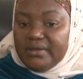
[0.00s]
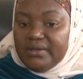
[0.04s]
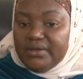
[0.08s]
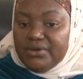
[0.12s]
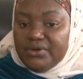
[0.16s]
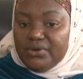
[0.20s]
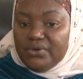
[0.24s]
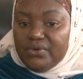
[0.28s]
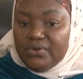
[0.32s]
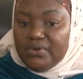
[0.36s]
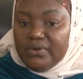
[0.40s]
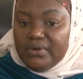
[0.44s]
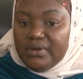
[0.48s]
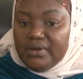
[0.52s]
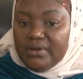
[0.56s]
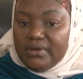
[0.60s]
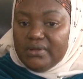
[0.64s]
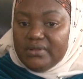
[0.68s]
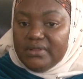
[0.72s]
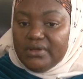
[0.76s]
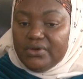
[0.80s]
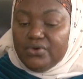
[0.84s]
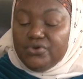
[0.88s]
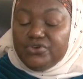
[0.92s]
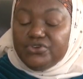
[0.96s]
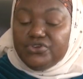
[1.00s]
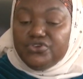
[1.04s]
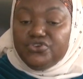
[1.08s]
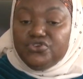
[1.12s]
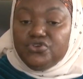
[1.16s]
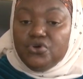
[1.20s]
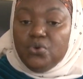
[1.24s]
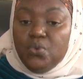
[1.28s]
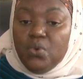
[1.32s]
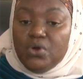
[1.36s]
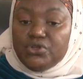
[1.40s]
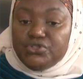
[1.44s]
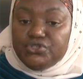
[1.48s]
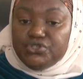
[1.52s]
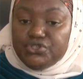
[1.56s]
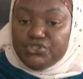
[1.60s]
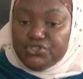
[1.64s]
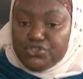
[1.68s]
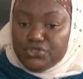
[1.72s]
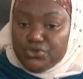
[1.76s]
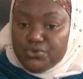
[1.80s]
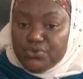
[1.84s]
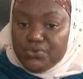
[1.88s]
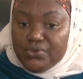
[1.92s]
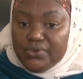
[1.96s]
you know, they couldn't know what to
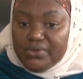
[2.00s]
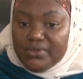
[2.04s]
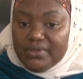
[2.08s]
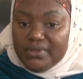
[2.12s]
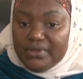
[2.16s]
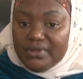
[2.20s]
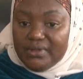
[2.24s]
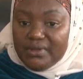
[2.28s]
do.